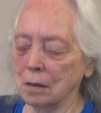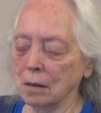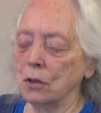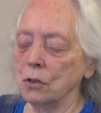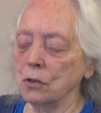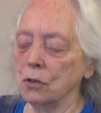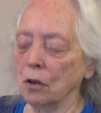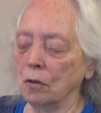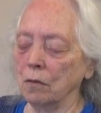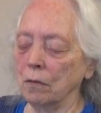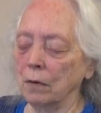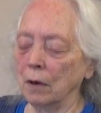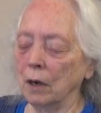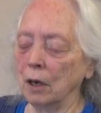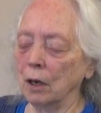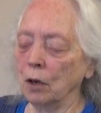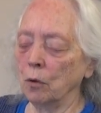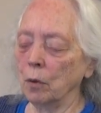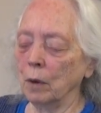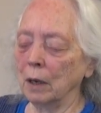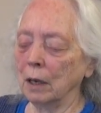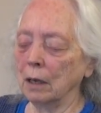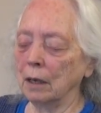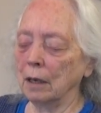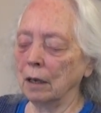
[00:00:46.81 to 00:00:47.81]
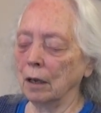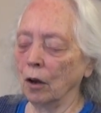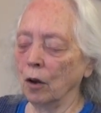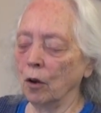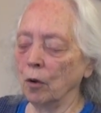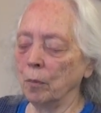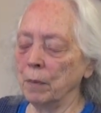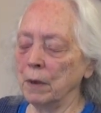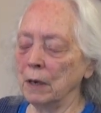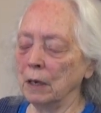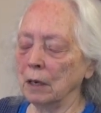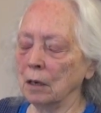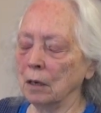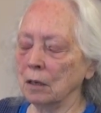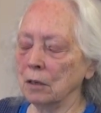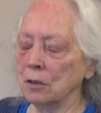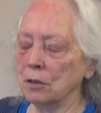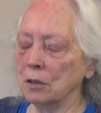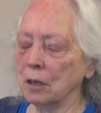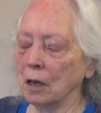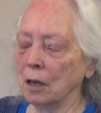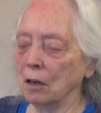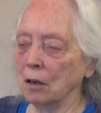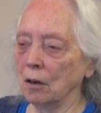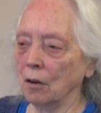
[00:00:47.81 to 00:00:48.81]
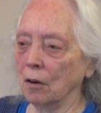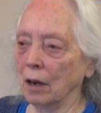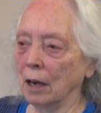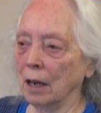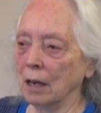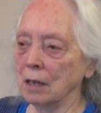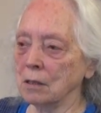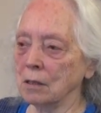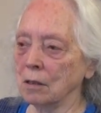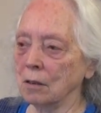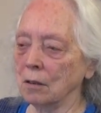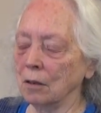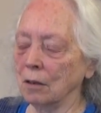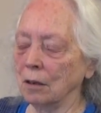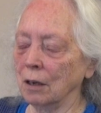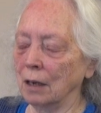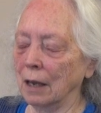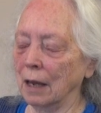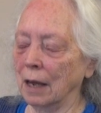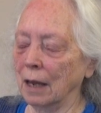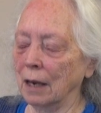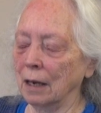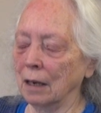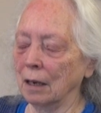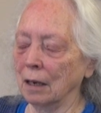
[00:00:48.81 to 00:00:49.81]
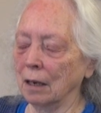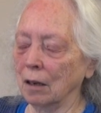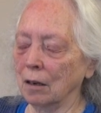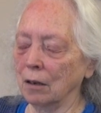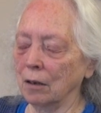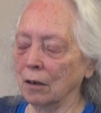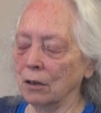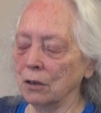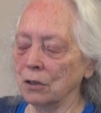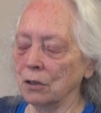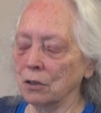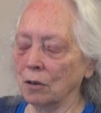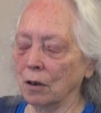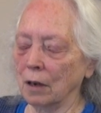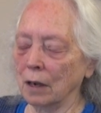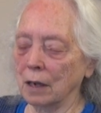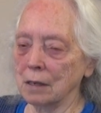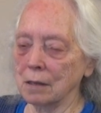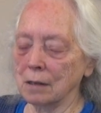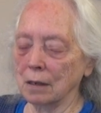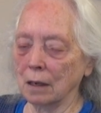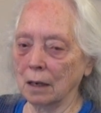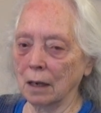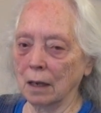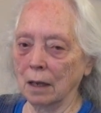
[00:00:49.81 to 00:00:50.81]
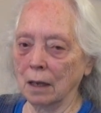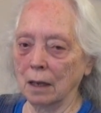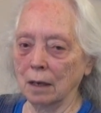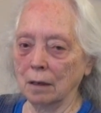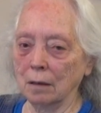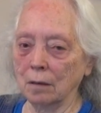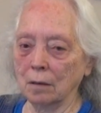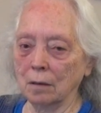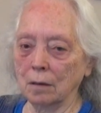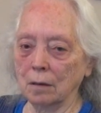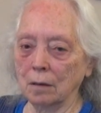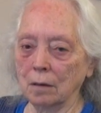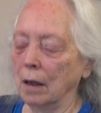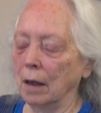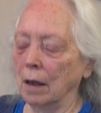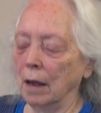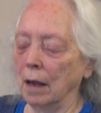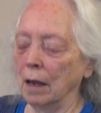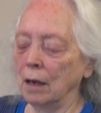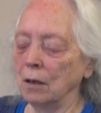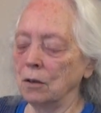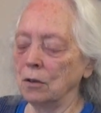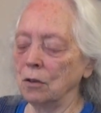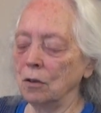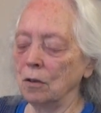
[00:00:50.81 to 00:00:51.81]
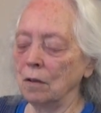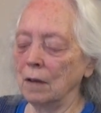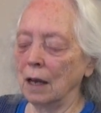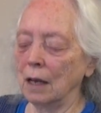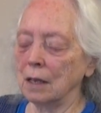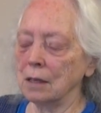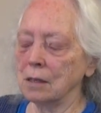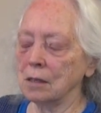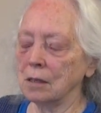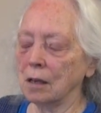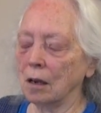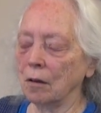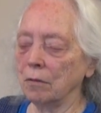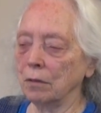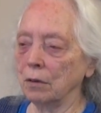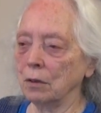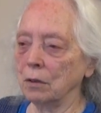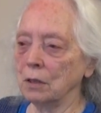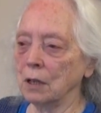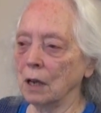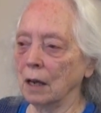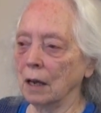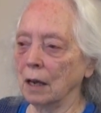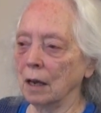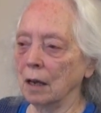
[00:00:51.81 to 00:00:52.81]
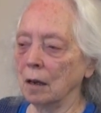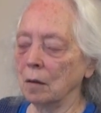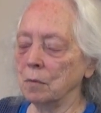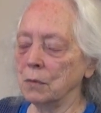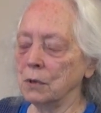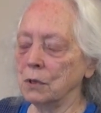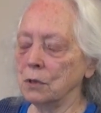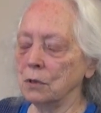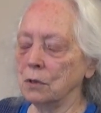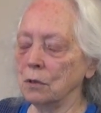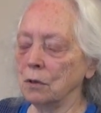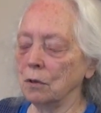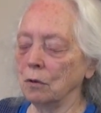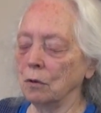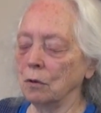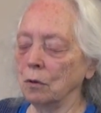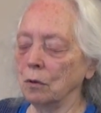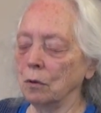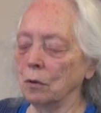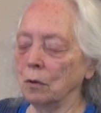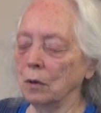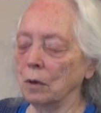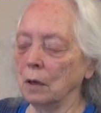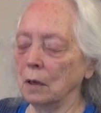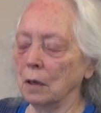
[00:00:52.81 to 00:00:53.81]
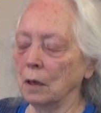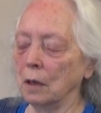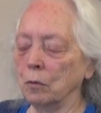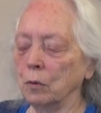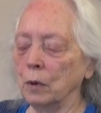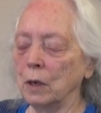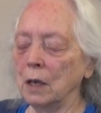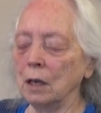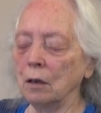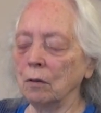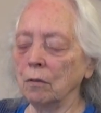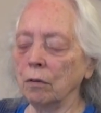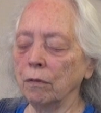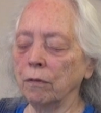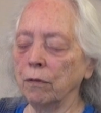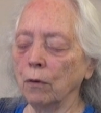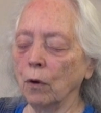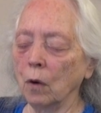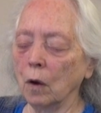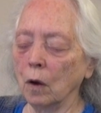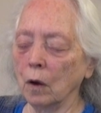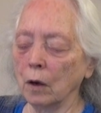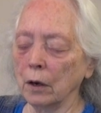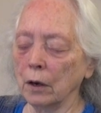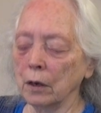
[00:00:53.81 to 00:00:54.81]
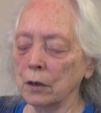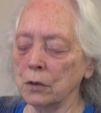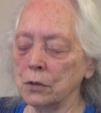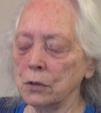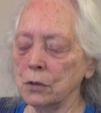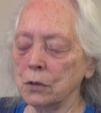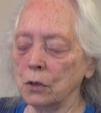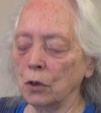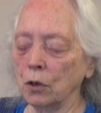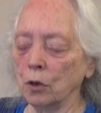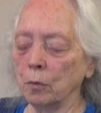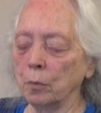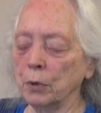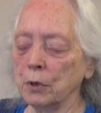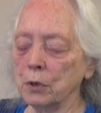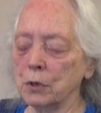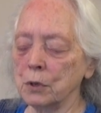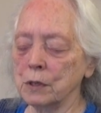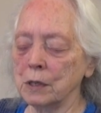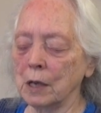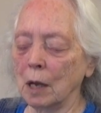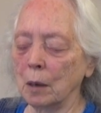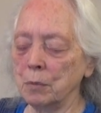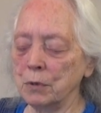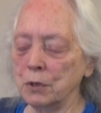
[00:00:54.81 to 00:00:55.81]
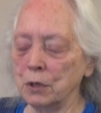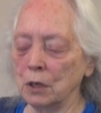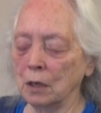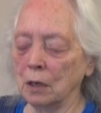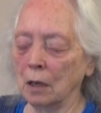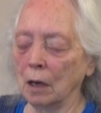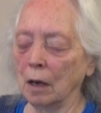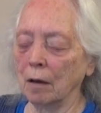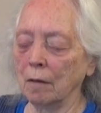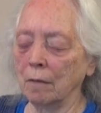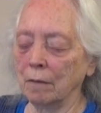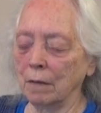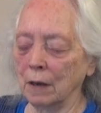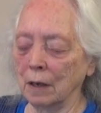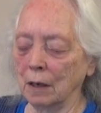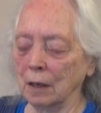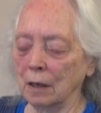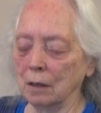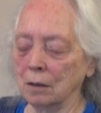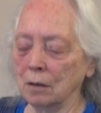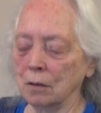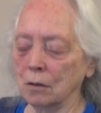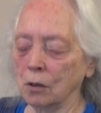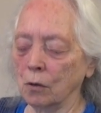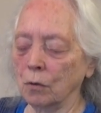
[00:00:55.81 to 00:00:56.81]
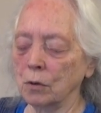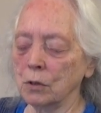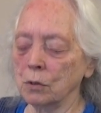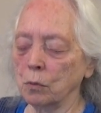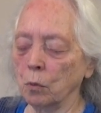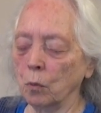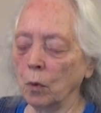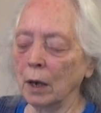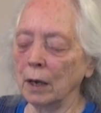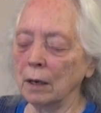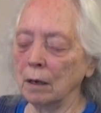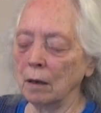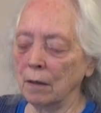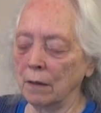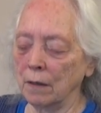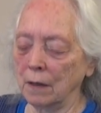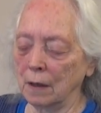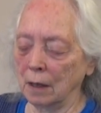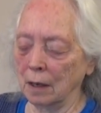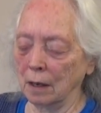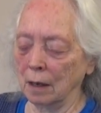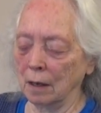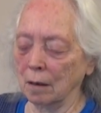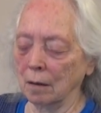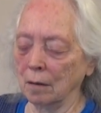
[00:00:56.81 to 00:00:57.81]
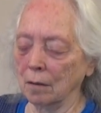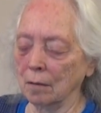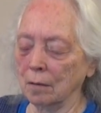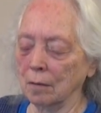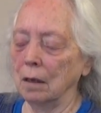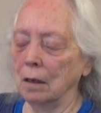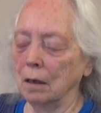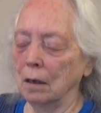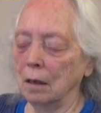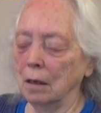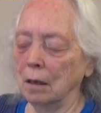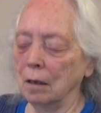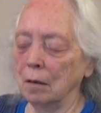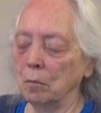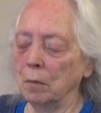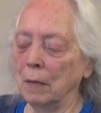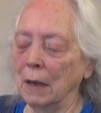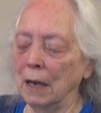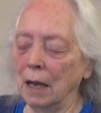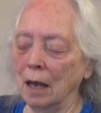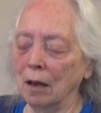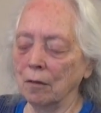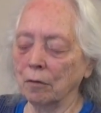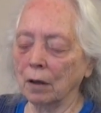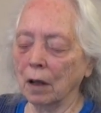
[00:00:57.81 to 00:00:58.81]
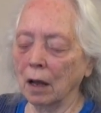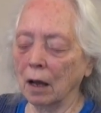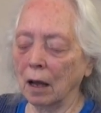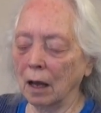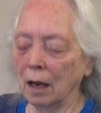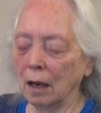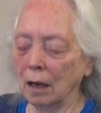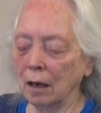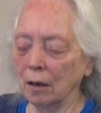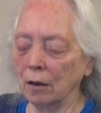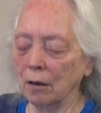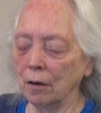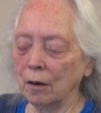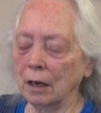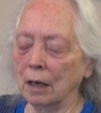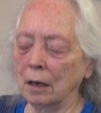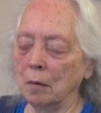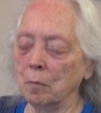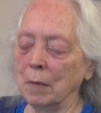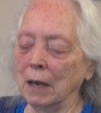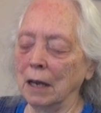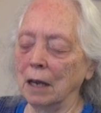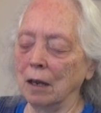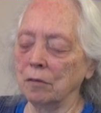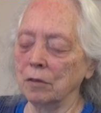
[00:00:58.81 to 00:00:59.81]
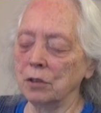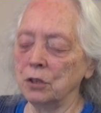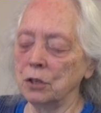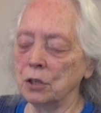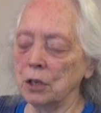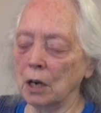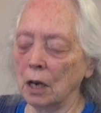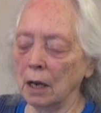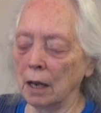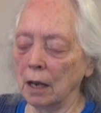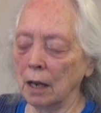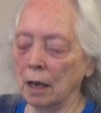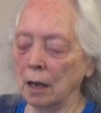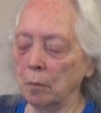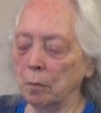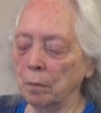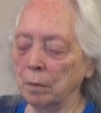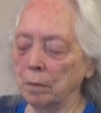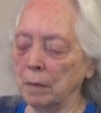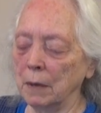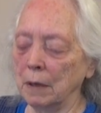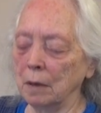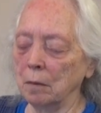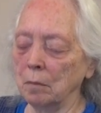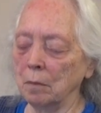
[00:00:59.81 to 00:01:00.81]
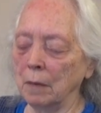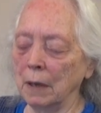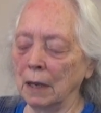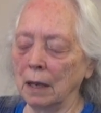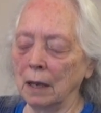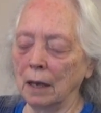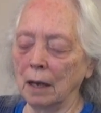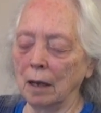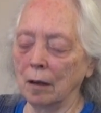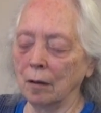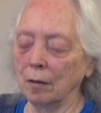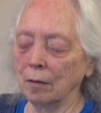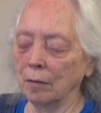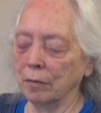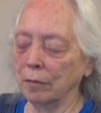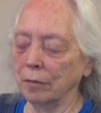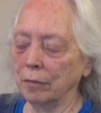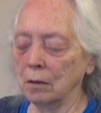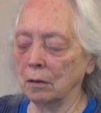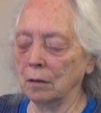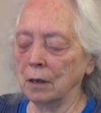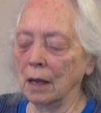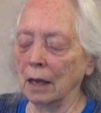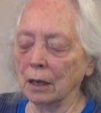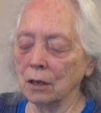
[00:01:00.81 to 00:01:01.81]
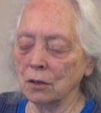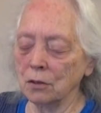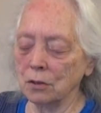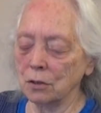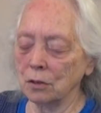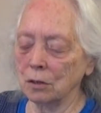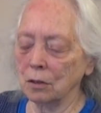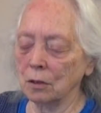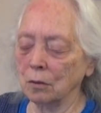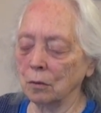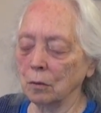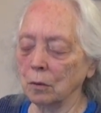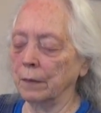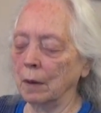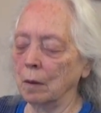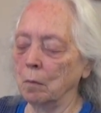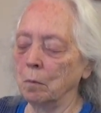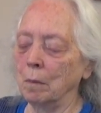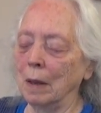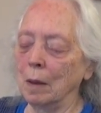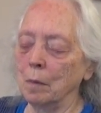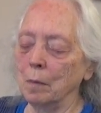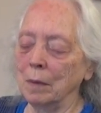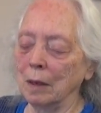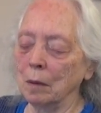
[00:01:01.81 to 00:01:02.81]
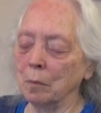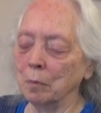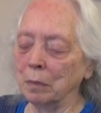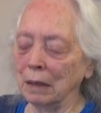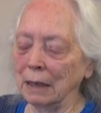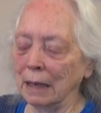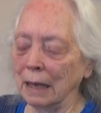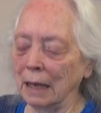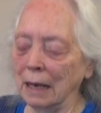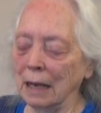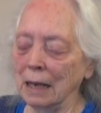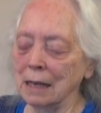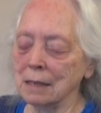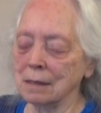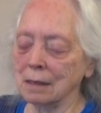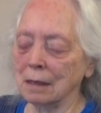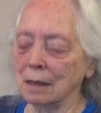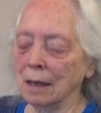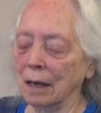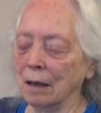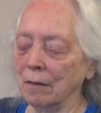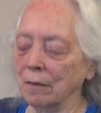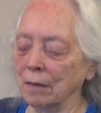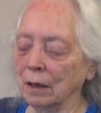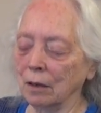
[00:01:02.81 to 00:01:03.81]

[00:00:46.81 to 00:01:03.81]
So very quickly open and shut your eyes and look at it and close your eyes again. And do that several times to reinforce your perception of it. So it's one thing. It may have color, it may have shape, it may have texture, it may be a plant, has life.